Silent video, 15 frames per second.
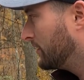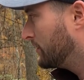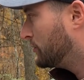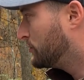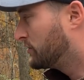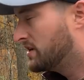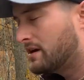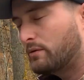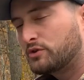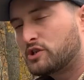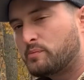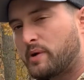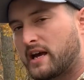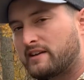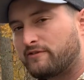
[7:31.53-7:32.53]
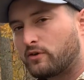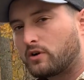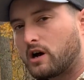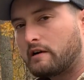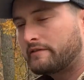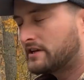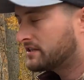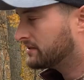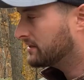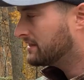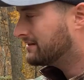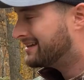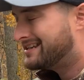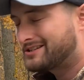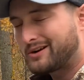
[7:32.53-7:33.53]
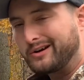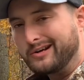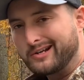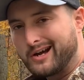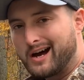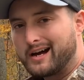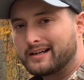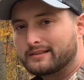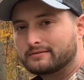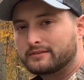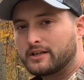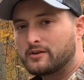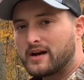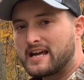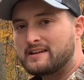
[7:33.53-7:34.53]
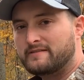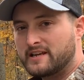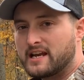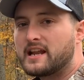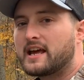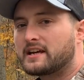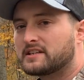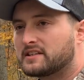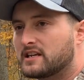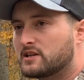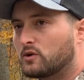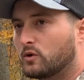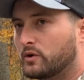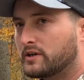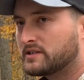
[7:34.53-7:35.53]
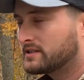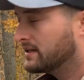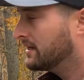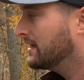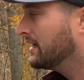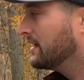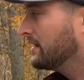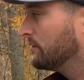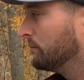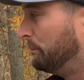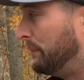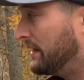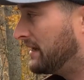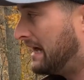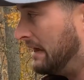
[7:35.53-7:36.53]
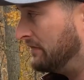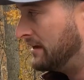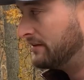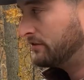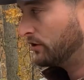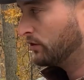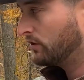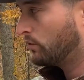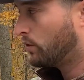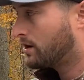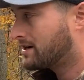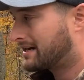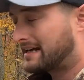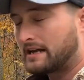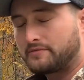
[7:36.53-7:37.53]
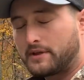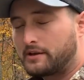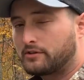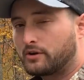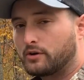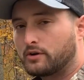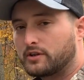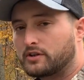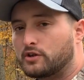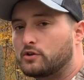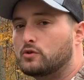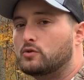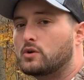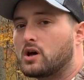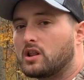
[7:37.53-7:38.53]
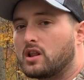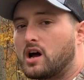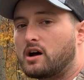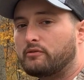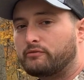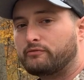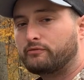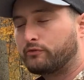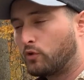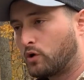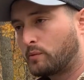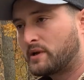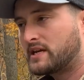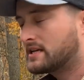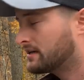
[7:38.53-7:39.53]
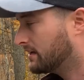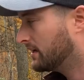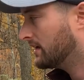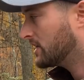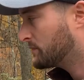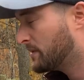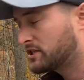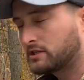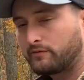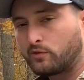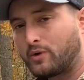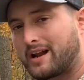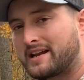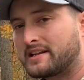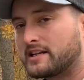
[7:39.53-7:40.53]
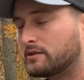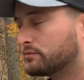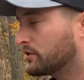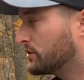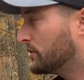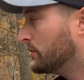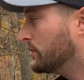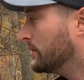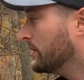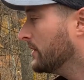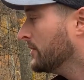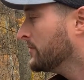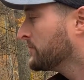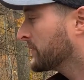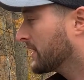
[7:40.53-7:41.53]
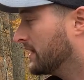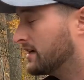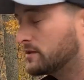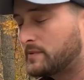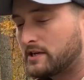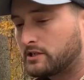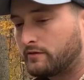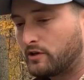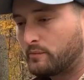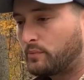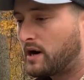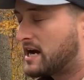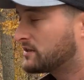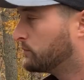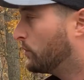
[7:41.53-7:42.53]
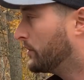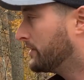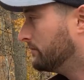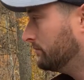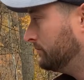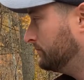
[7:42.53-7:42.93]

You get what you pay for. Obviously, these are not, you know, Avian X decoys, but I think they're going to work, and I think they're going to do a lot for me, especially for what I need them to do, especially for the price point.